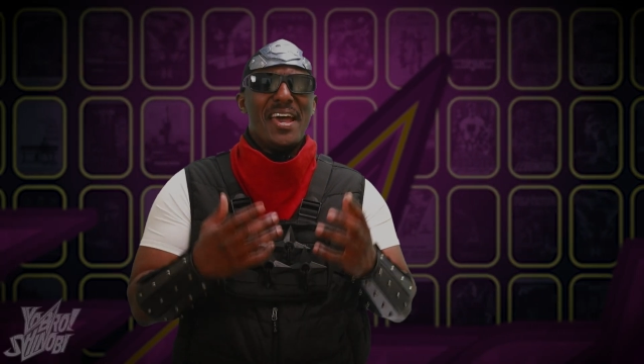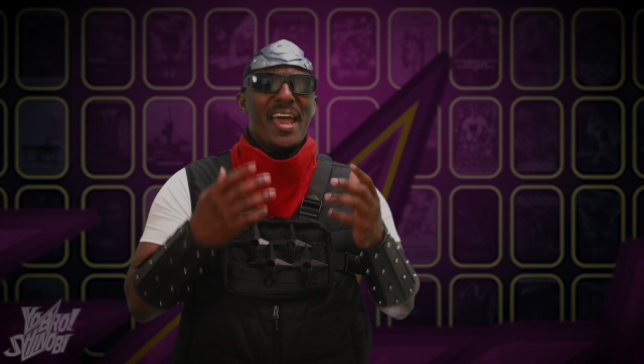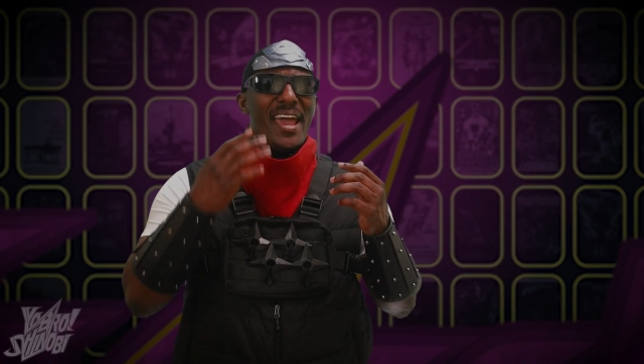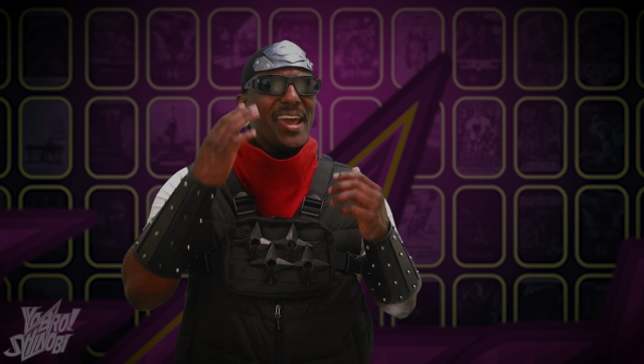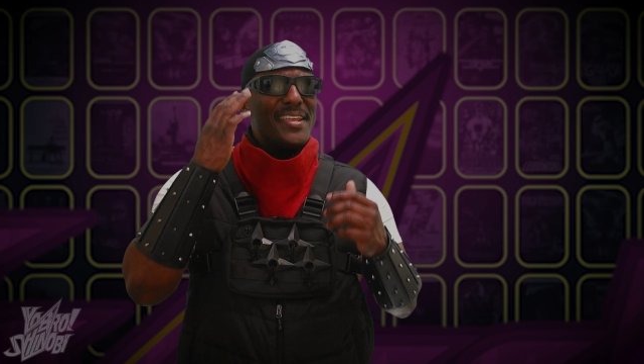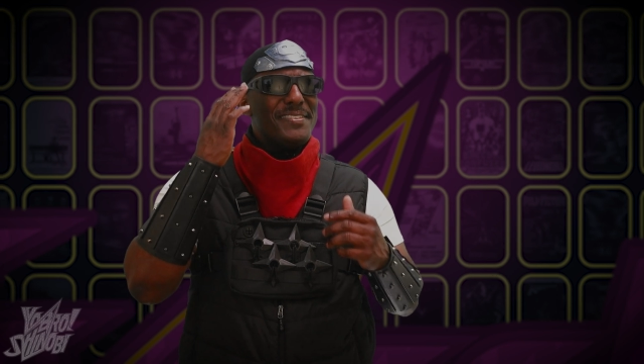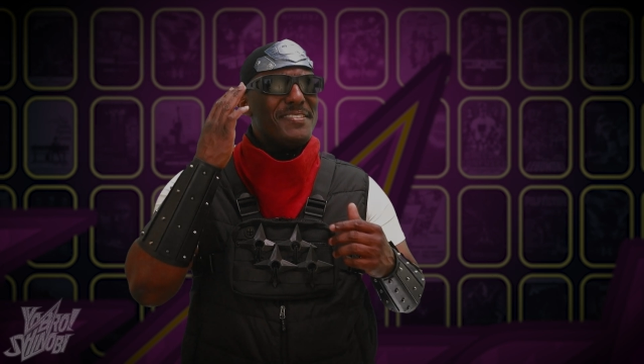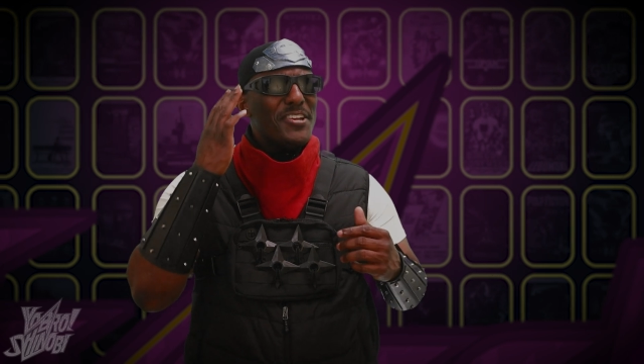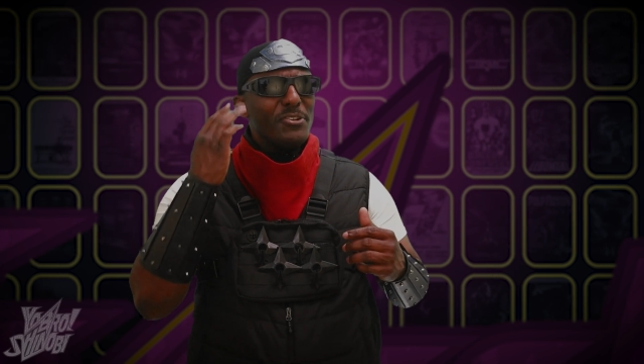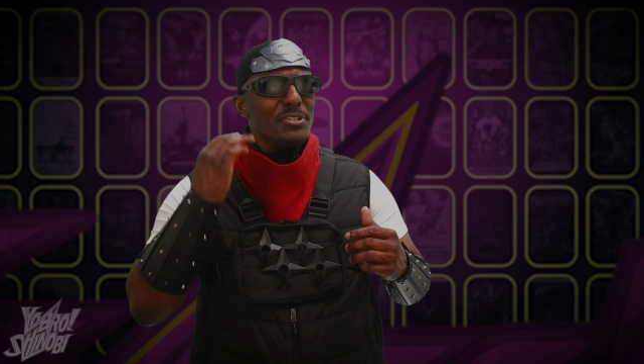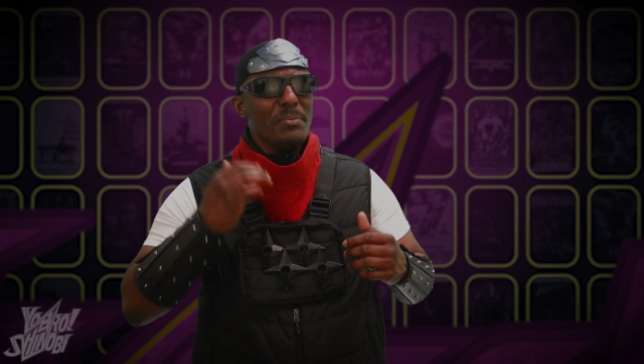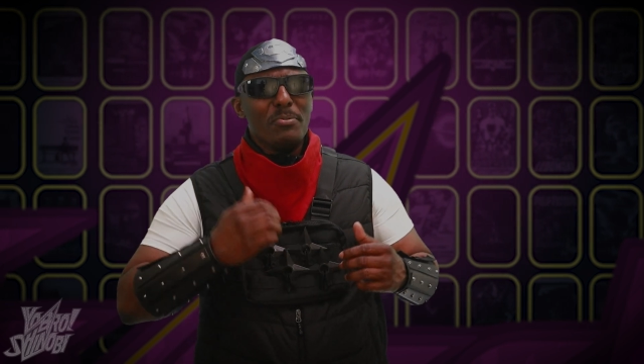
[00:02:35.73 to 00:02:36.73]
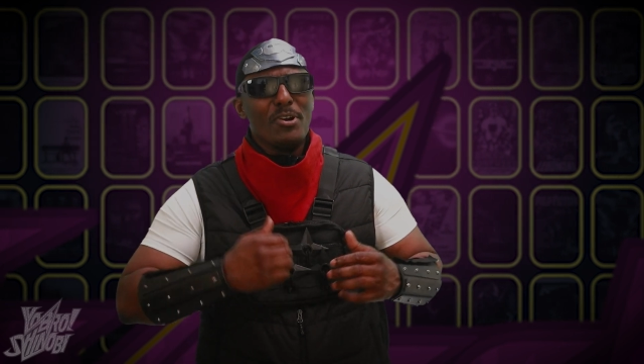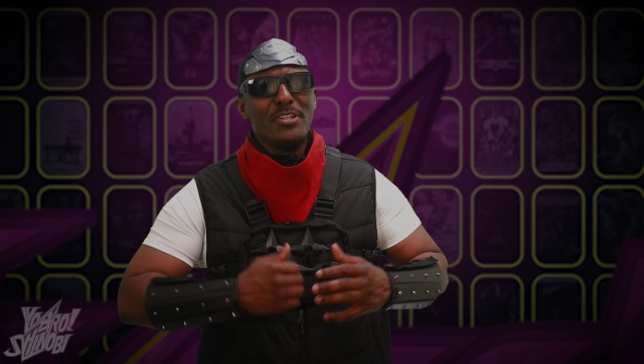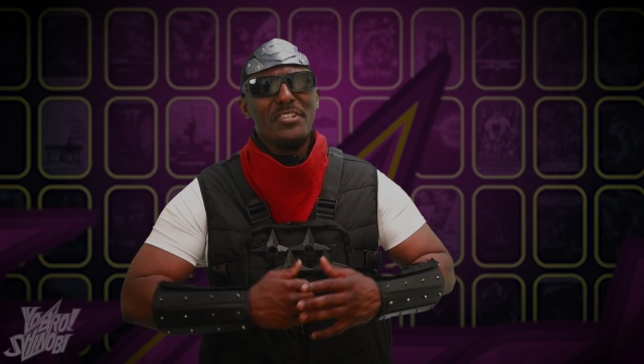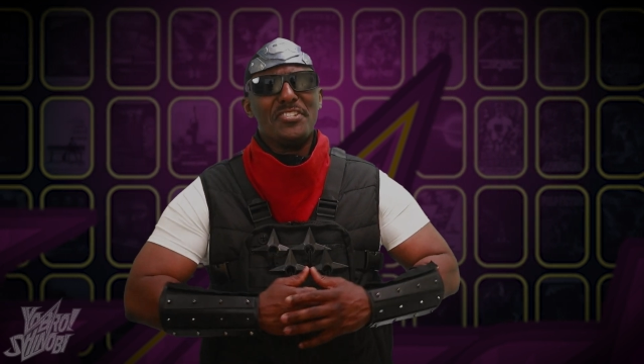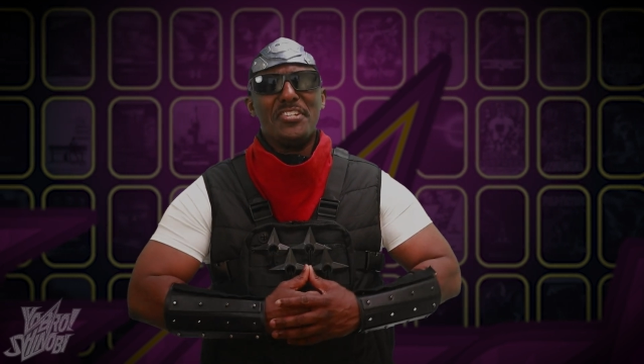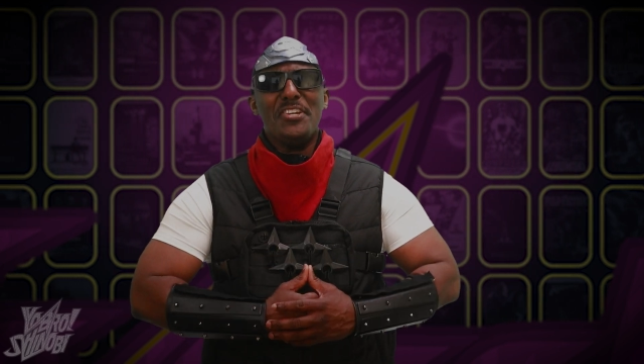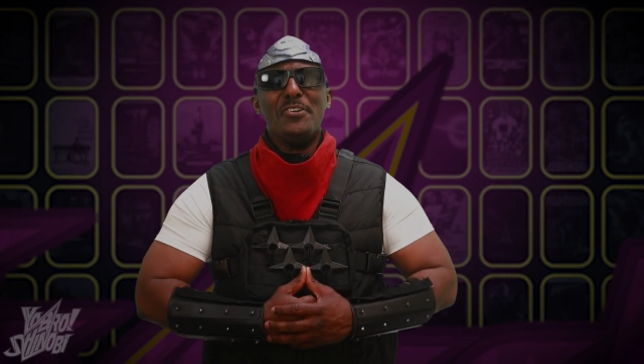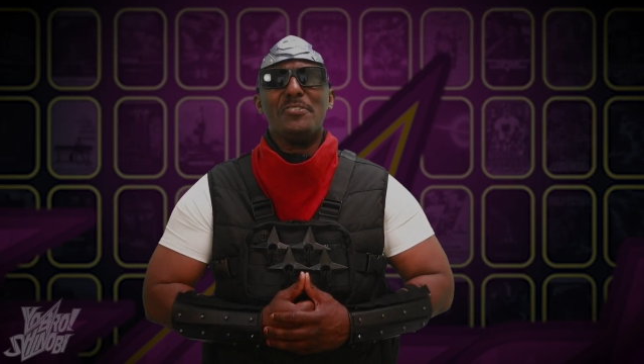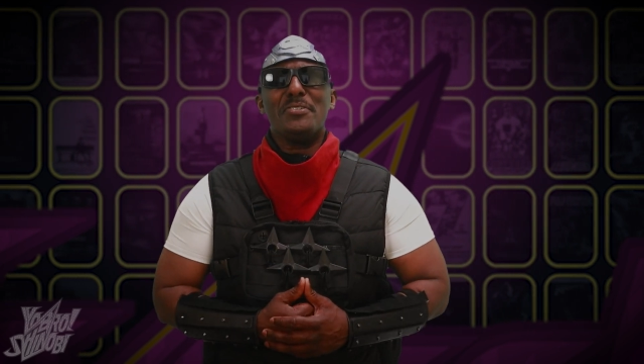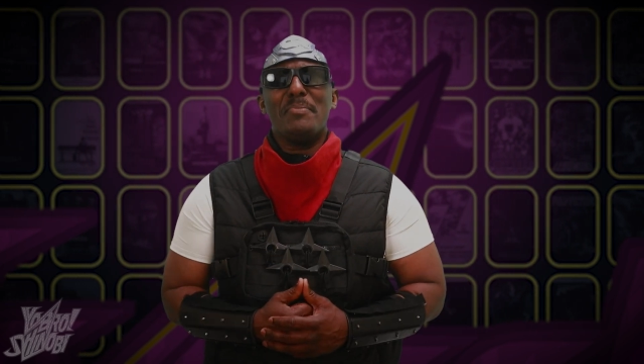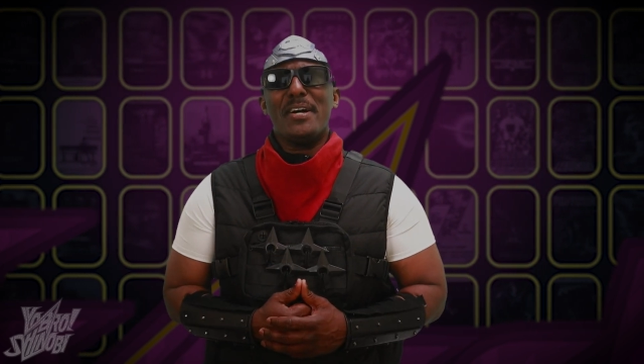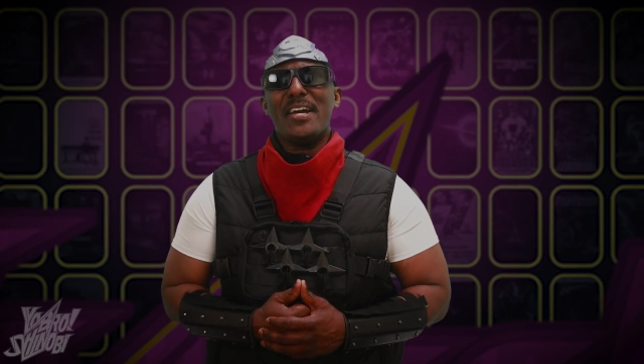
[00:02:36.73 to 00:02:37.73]
and nearly brought a tear
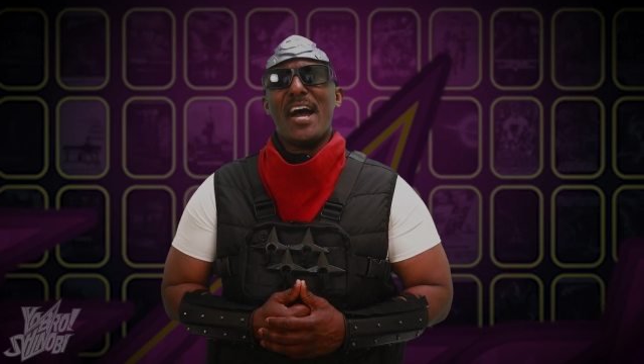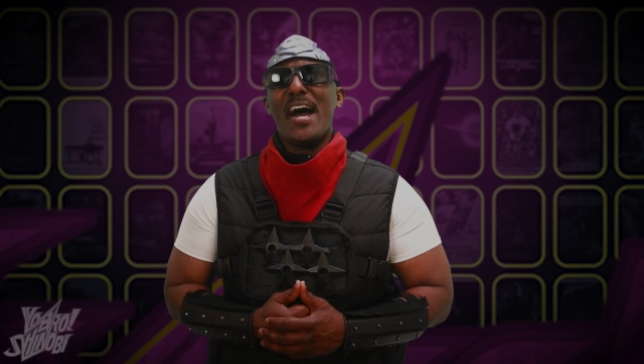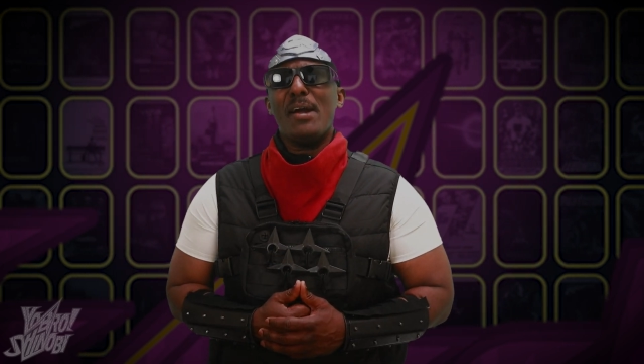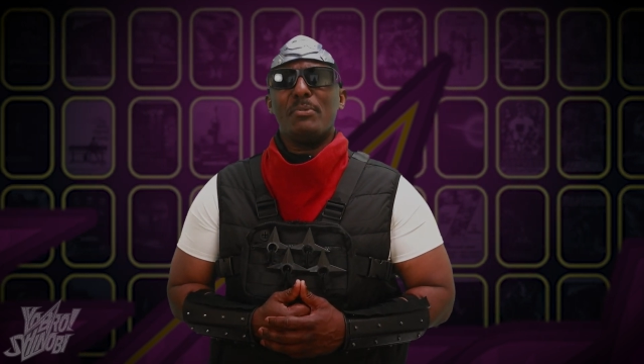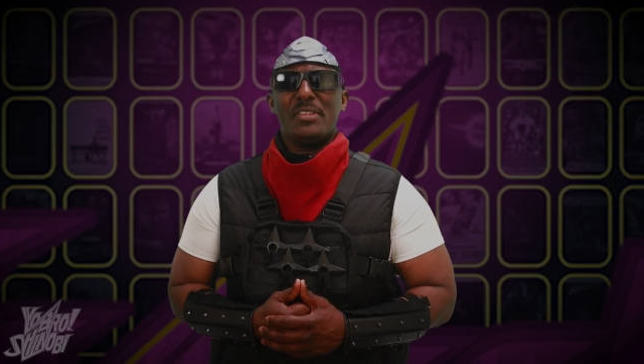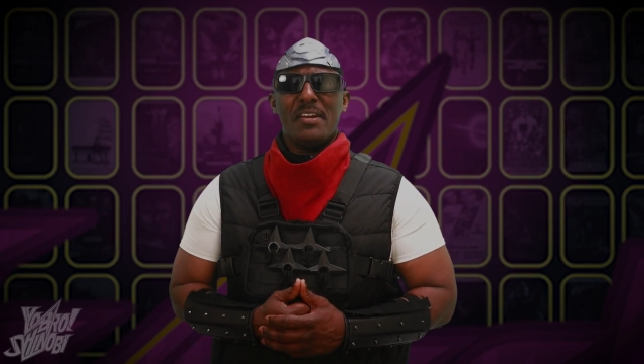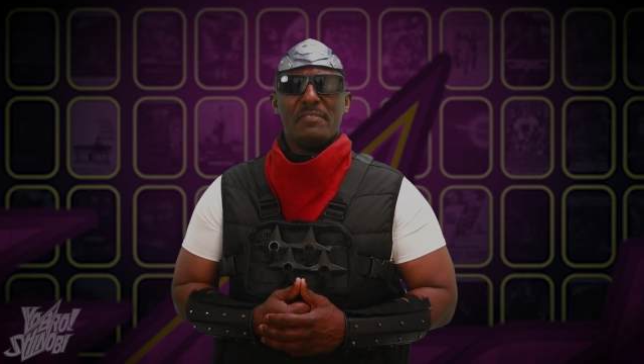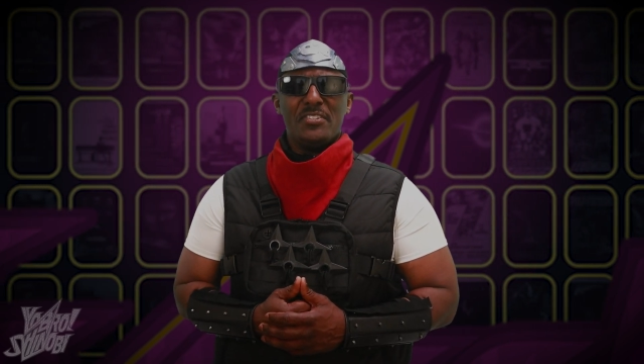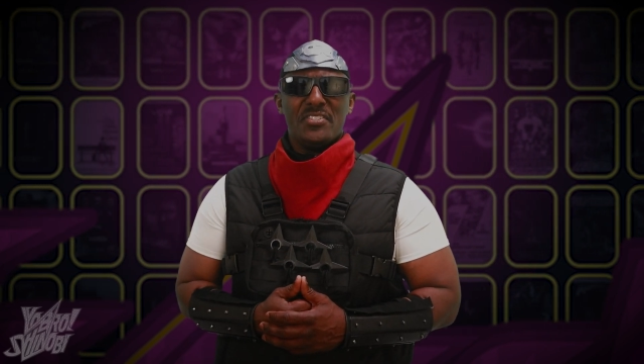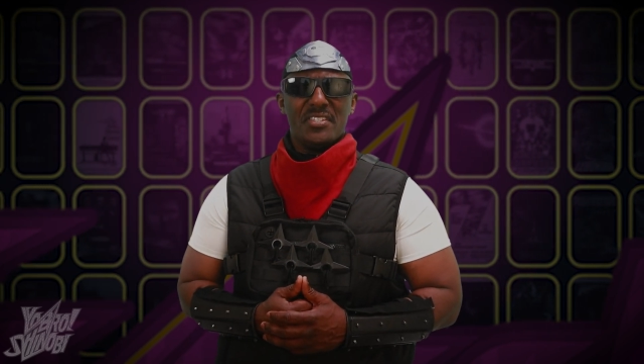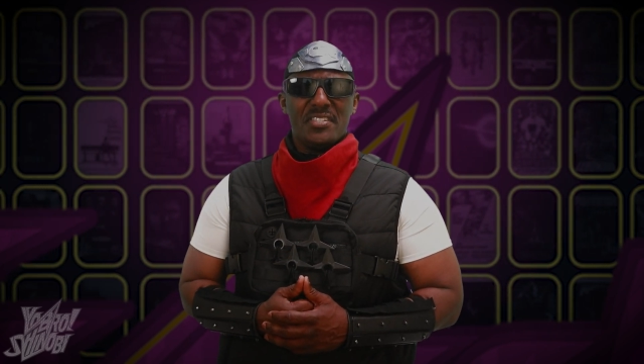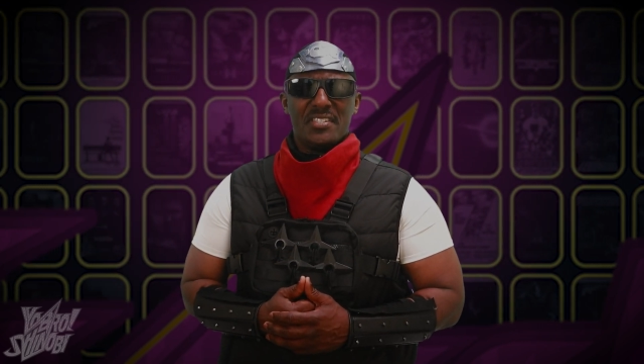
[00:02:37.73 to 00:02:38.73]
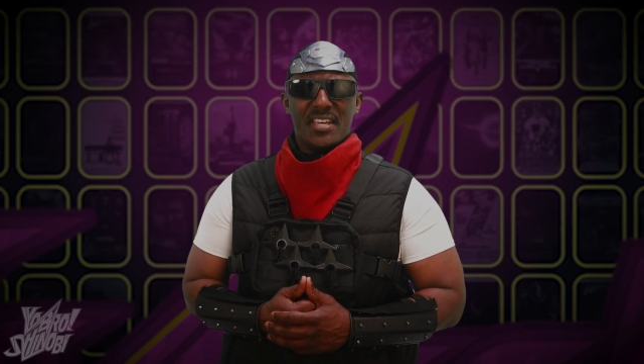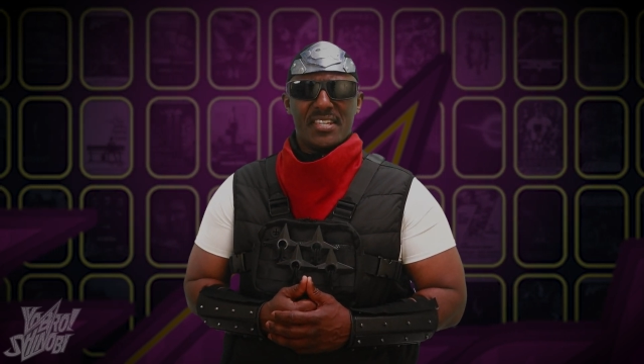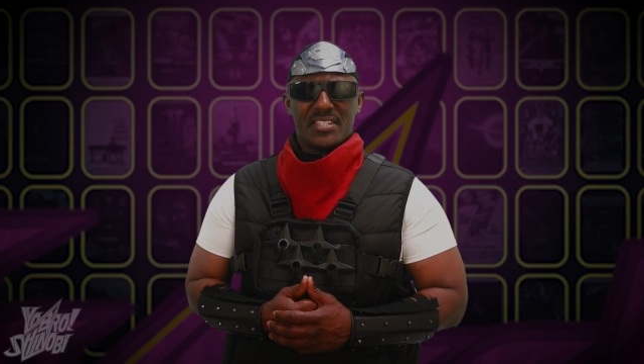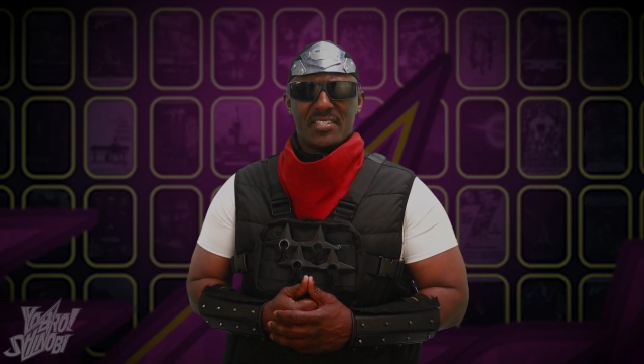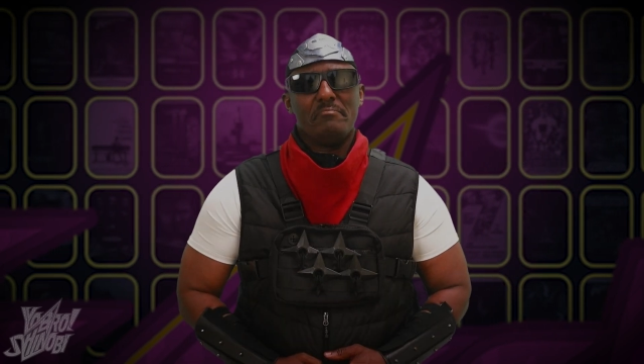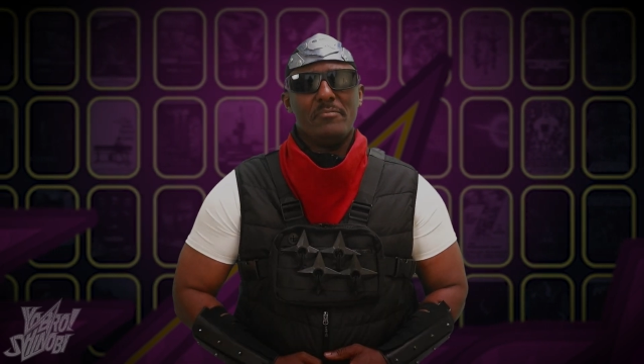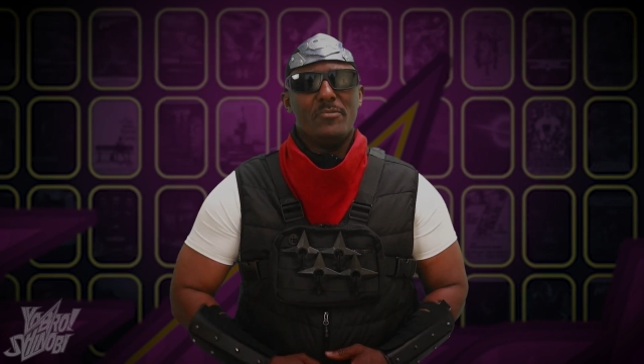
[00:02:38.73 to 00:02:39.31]
to my eye with every success.